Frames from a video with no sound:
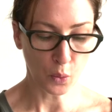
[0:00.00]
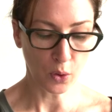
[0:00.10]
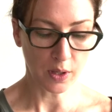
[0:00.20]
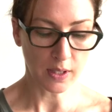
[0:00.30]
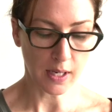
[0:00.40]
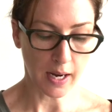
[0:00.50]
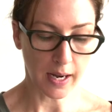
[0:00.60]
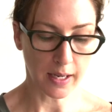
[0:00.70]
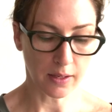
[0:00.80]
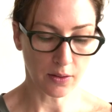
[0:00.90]
will
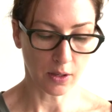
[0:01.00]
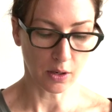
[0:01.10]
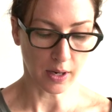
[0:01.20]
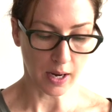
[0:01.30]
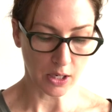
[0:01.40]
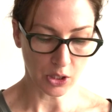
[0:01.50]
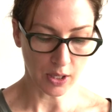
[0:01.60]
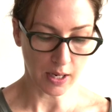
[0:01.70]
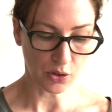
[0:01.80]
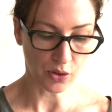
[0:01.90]
contain the location
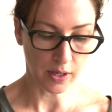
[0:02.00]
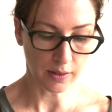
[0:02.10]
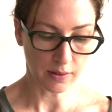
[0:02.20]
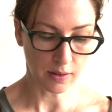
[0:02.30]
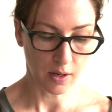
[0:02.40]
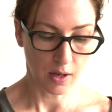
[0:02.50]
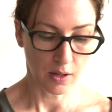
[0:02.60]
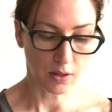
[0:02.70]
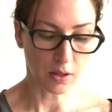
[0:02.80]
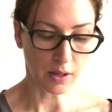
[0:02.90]
address,
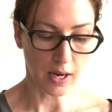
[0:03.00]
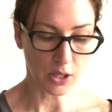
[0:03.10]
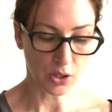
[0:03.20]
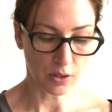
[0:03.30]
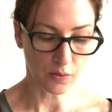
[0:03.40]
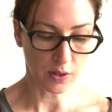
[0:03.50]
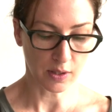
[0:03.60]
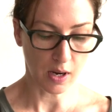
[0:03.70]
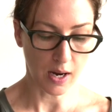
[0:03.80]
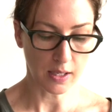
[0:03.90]
the location of the
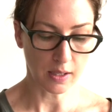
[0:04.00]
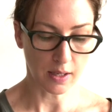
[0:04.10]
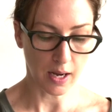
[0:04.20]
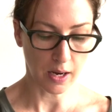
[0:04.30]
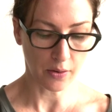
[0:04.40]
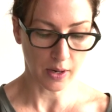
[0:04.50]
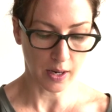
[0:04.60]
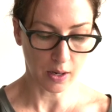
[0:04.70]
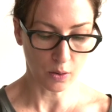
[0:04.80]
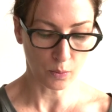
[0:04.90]
site and area